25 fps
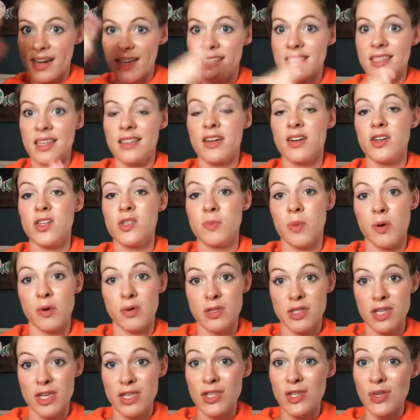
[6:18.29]
is that they're
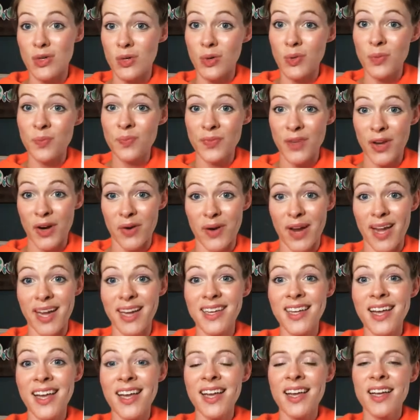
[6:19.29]
supposed to do, all right?